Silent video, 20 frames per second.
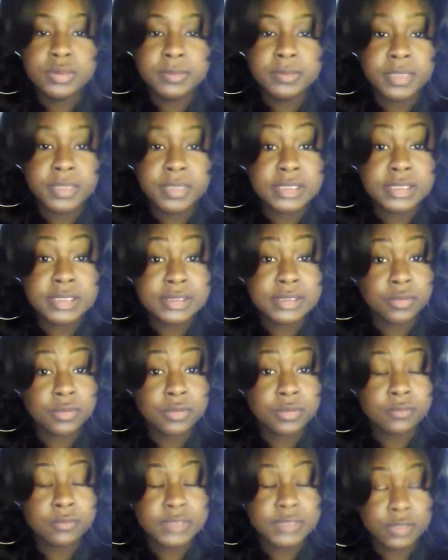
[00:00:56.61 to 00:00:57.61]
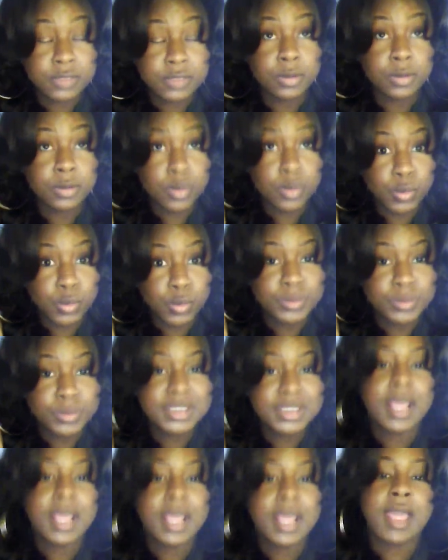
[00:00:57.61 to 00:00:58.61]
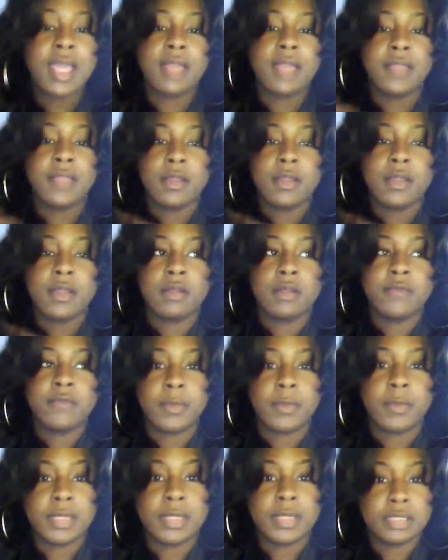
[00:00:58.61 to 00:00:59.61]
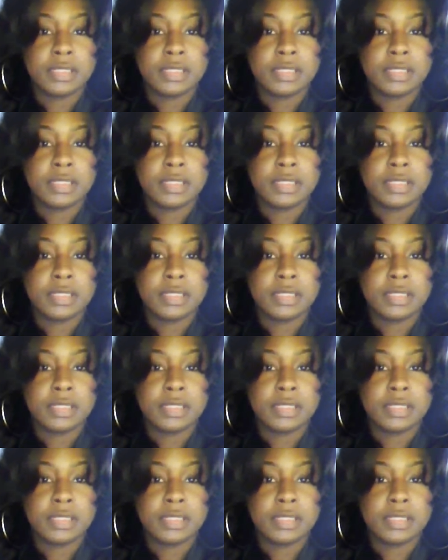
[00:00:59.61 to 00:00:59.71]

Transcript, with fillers: big silver hoops, and they're from my